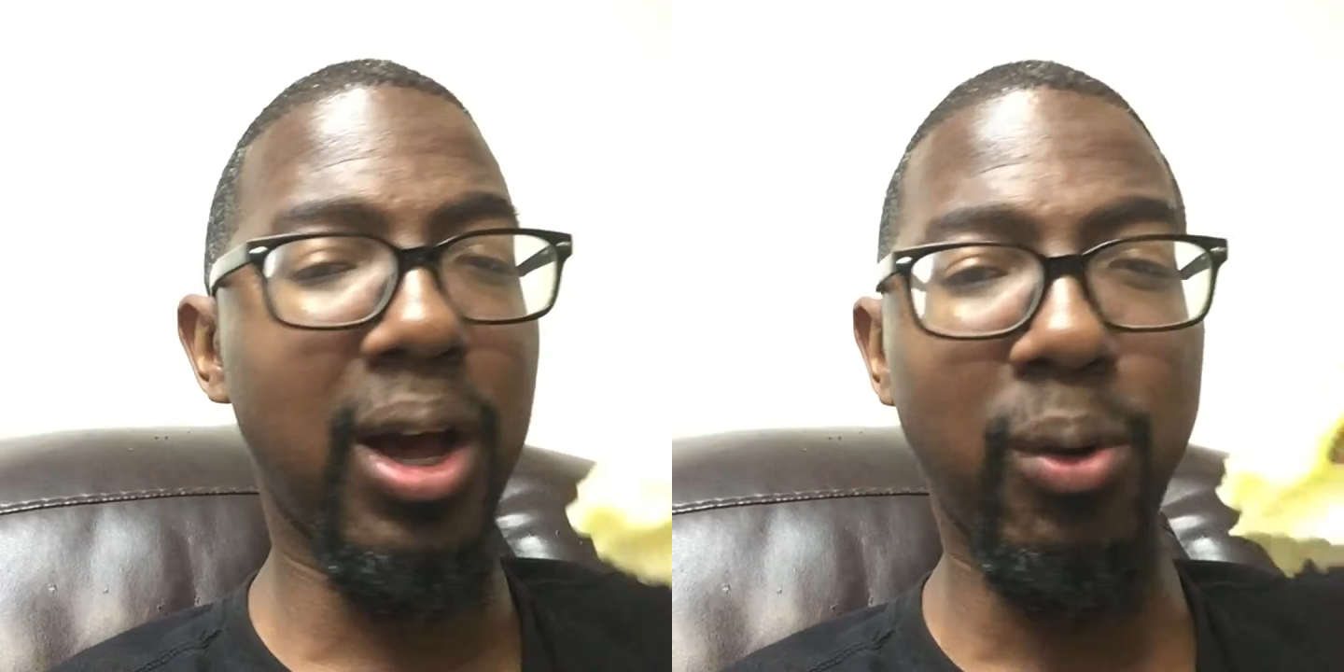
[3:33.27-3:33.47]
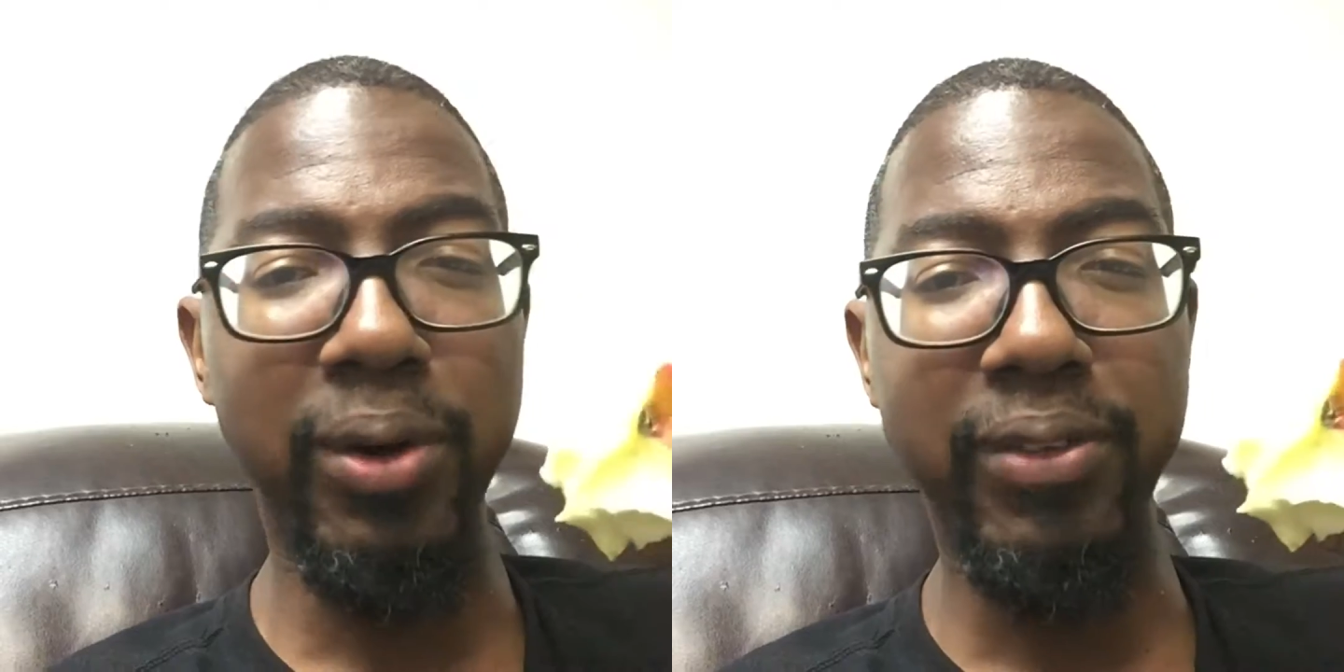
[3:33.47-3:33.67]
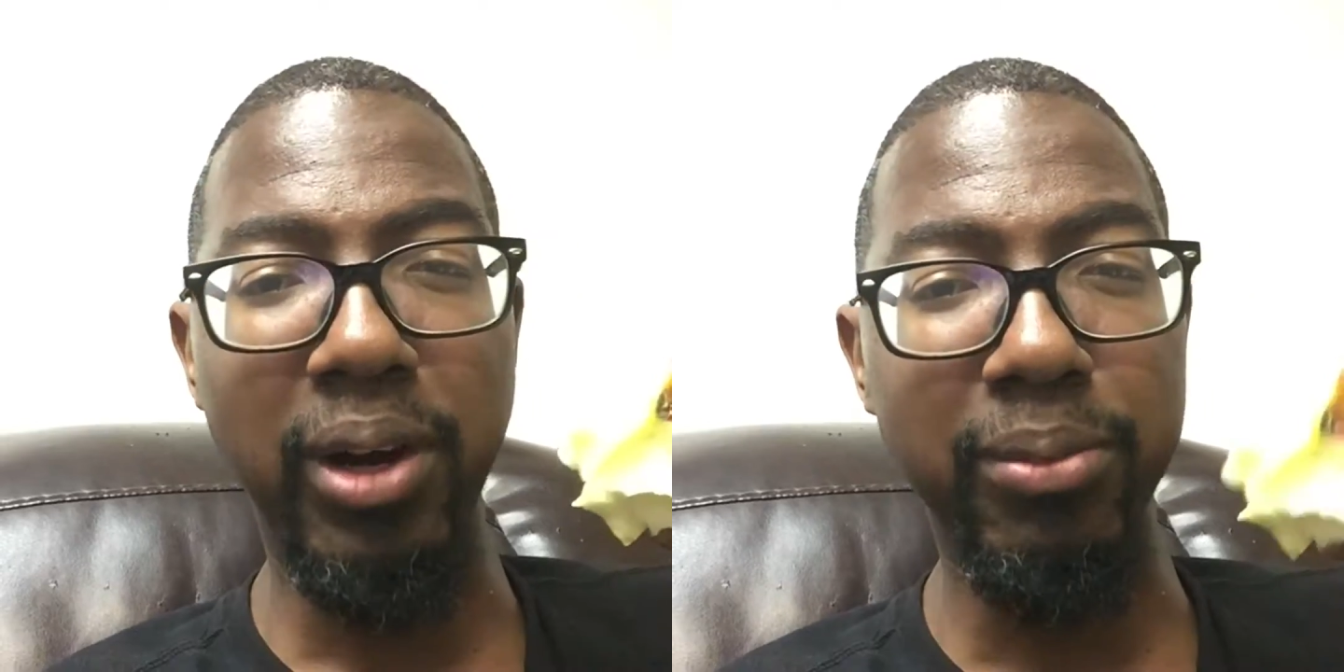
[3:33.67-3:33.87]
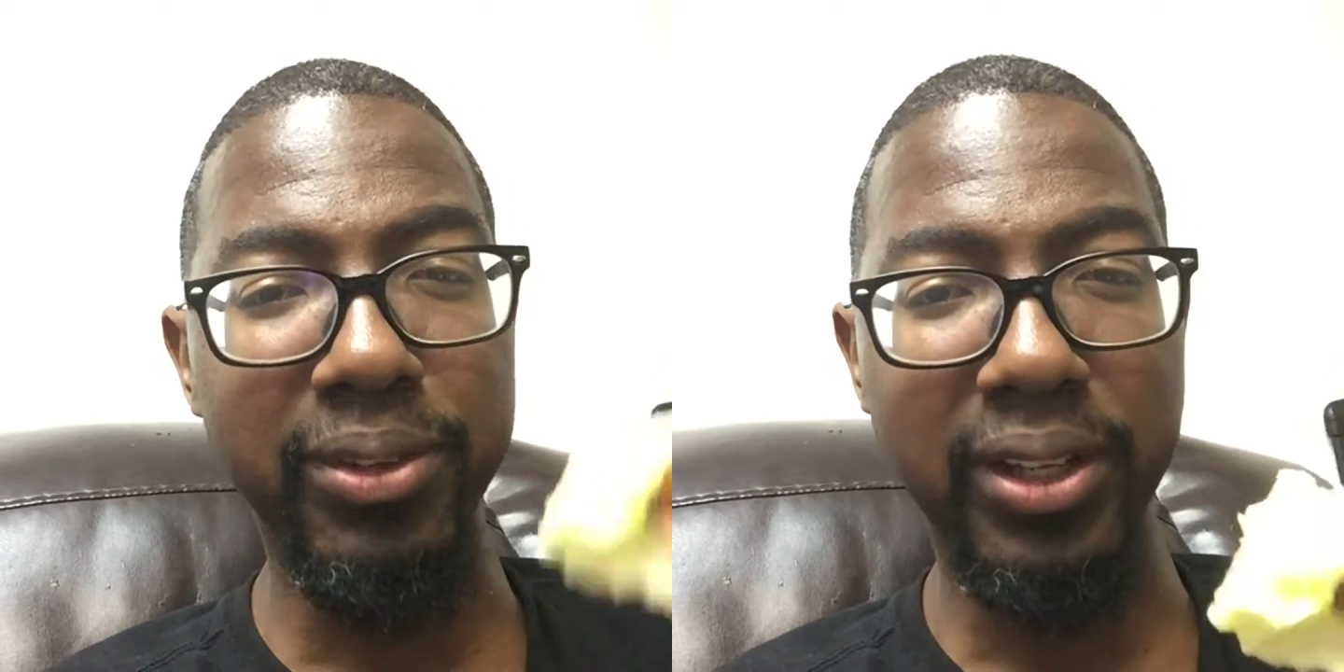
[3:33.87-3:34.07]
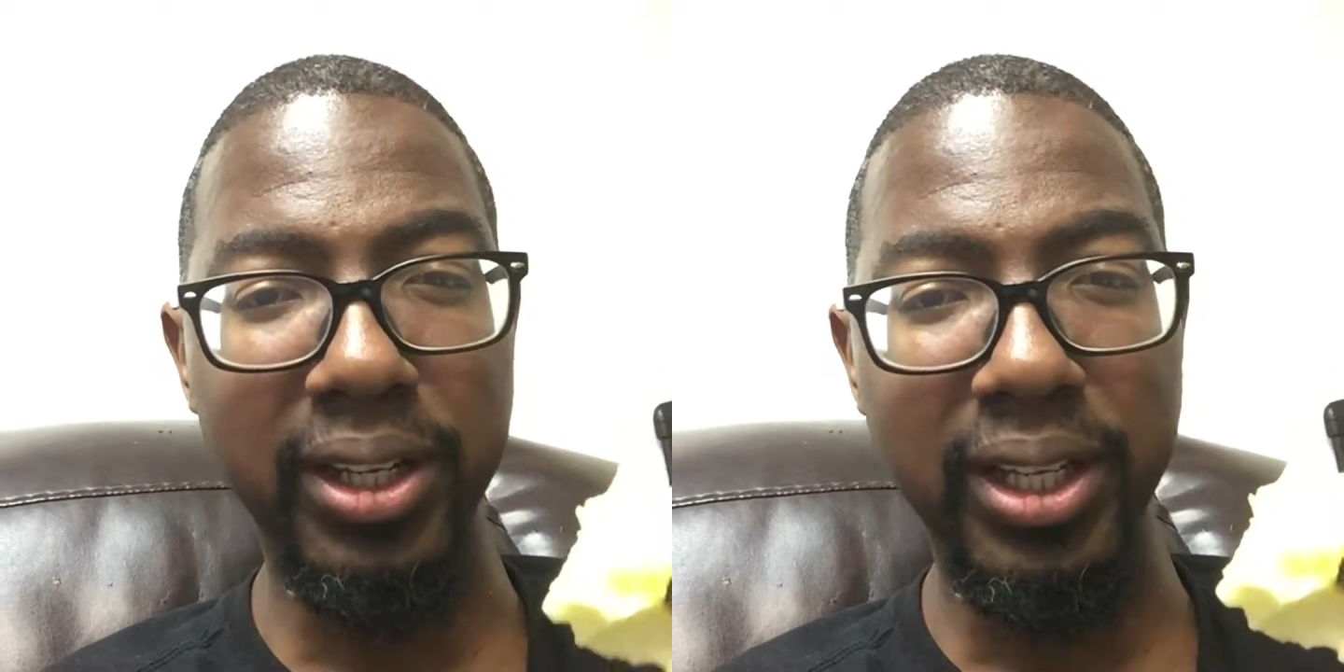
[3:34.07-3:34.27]
However, I'm
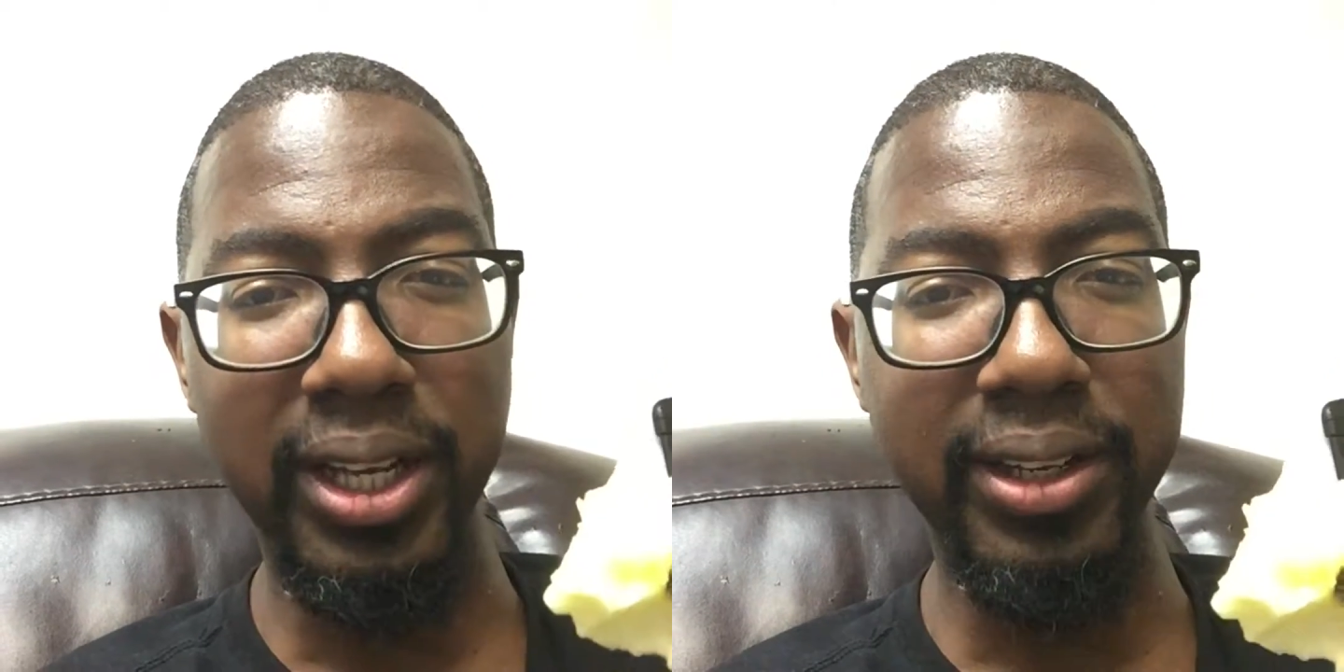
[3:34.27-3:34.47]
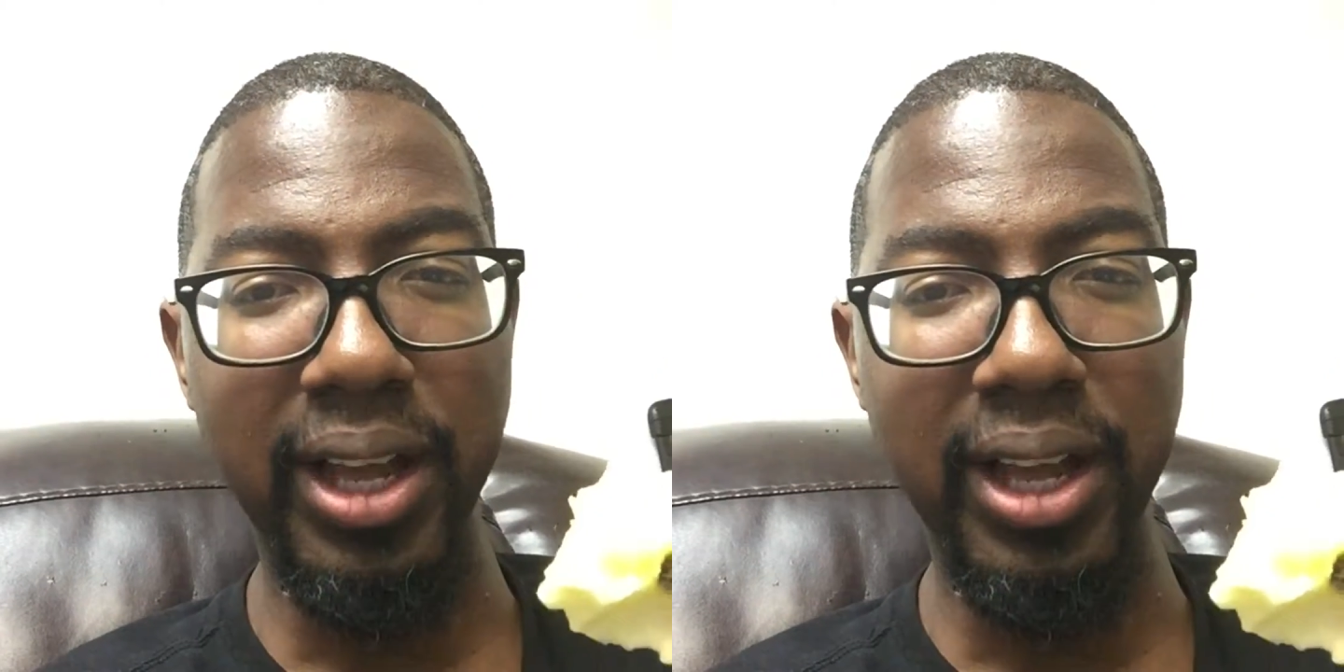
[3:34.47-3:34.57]
just going to cut